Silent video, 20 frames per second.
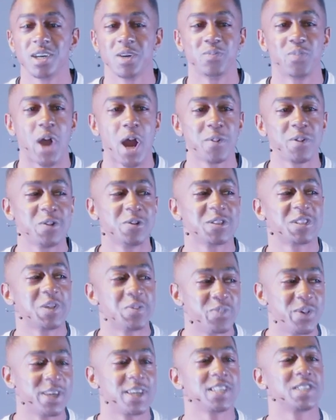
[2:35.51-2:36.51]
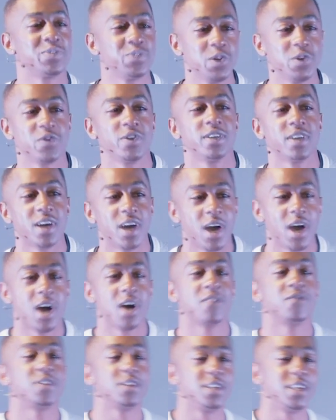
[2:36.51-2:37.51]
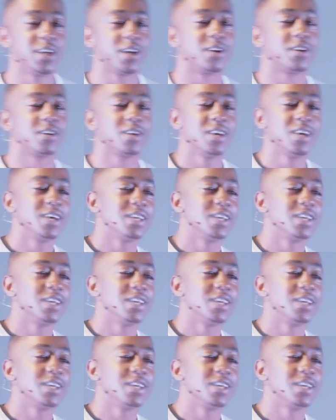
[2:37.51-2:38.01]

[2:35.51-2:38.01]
Barbie was the biggest movie of the year.